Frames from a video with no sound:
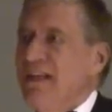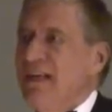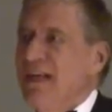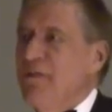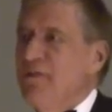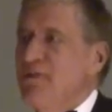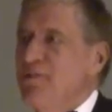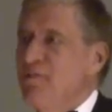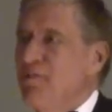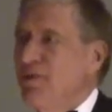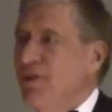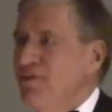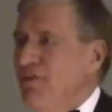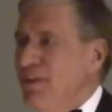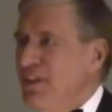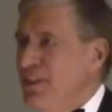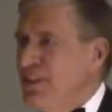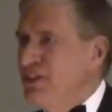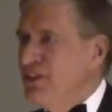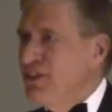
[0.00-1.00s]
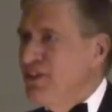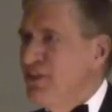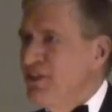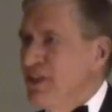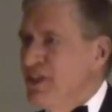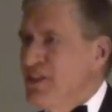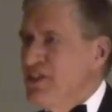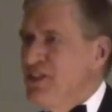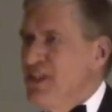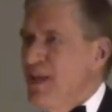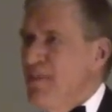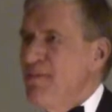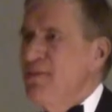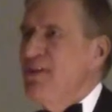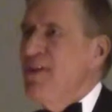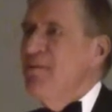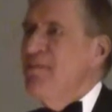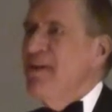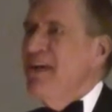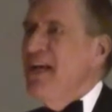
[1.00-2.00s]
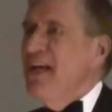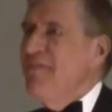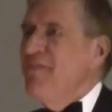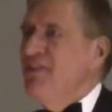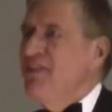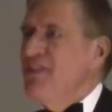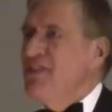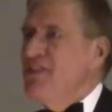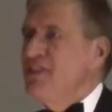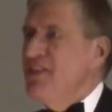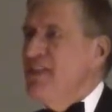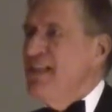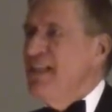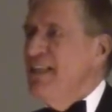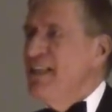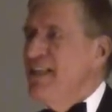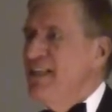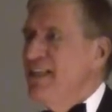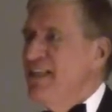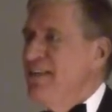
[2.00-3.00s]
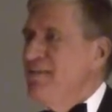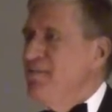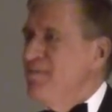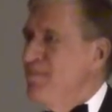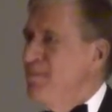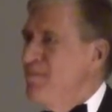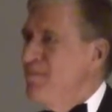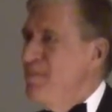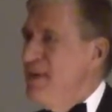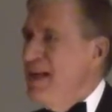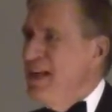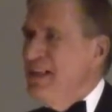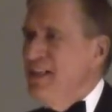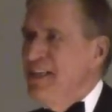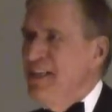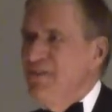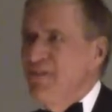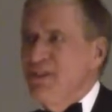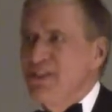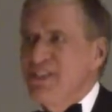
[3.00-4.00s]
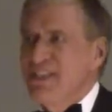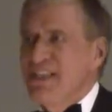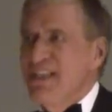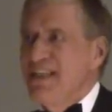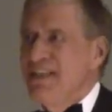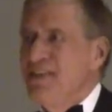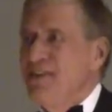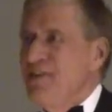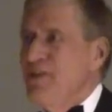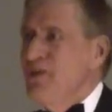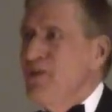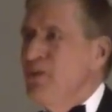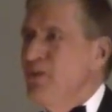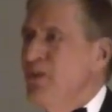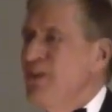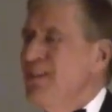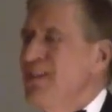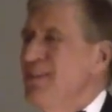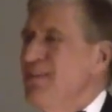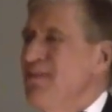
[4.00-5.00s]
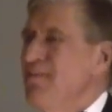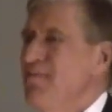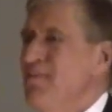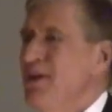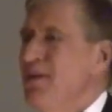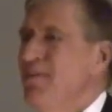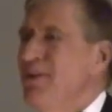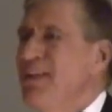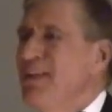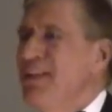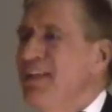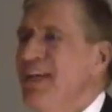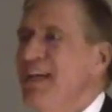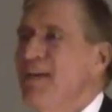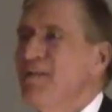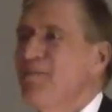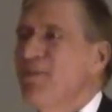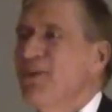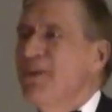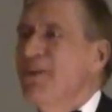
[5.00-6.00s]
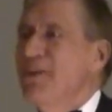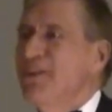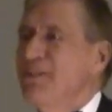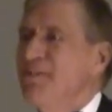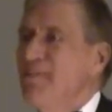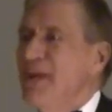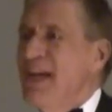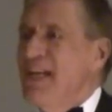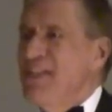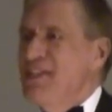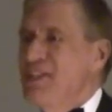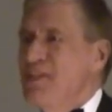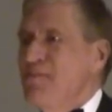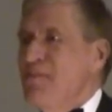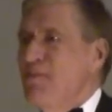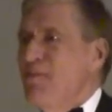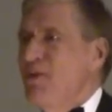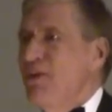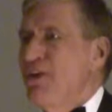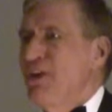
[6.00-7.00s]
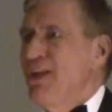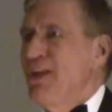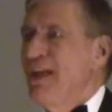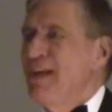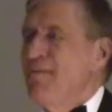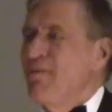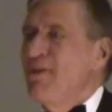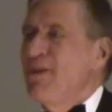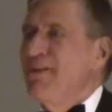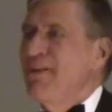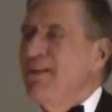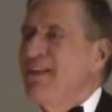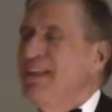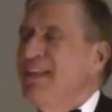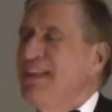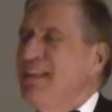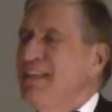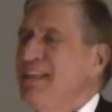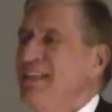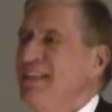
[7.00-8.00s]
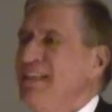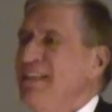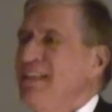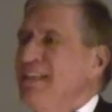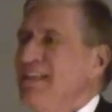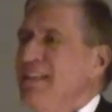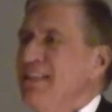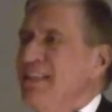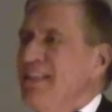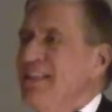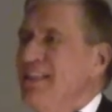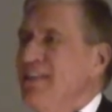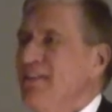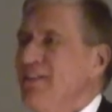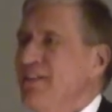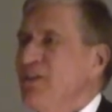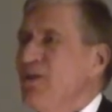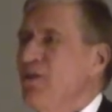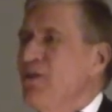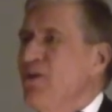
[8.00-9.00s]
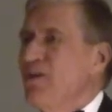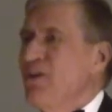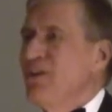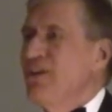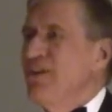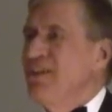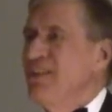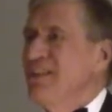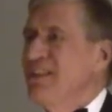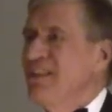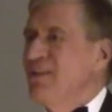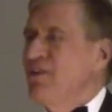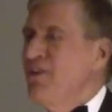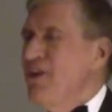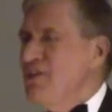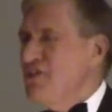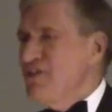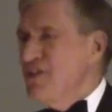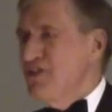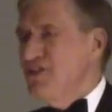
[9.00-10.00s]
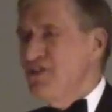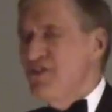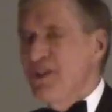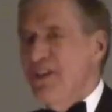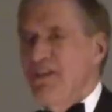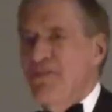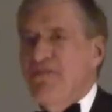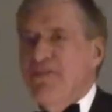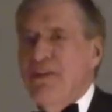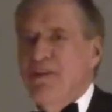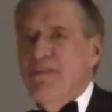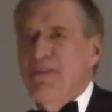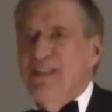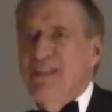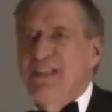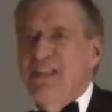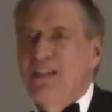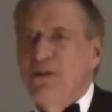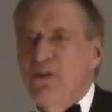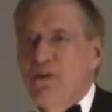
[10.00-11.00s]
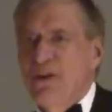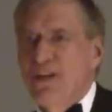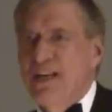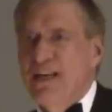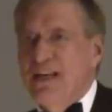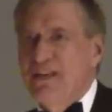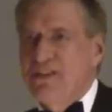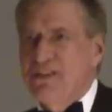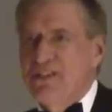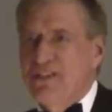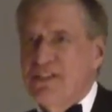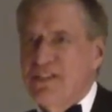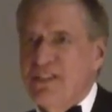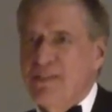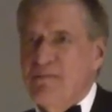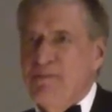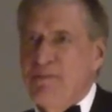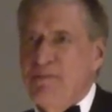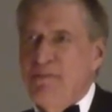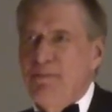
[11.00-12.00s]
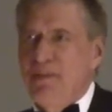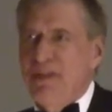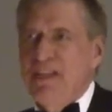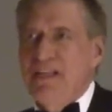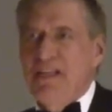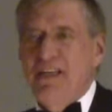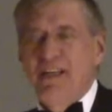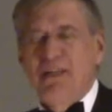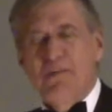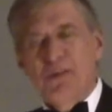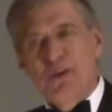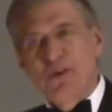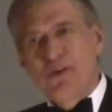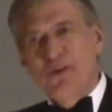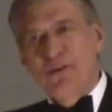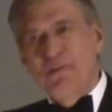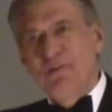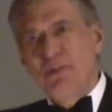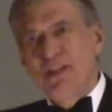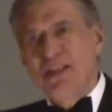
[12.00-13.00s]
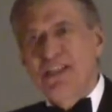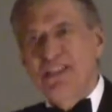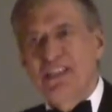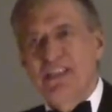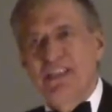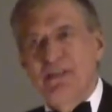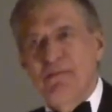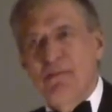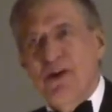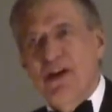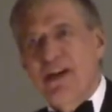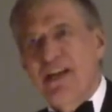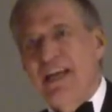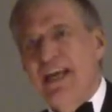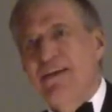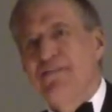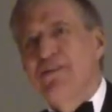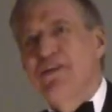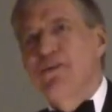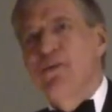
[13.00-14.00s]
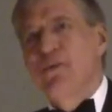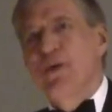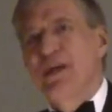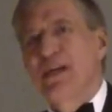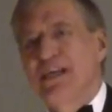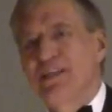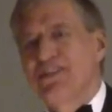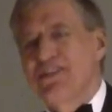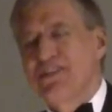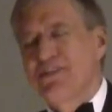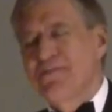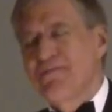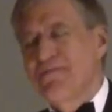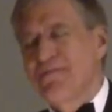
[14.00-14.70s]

I was privileged to accept on behalf of the city the magnificent new public library, the Matson Memorial Library, there at the corner across the street from the courthouse, corner of Pleasant and Park Avenue West.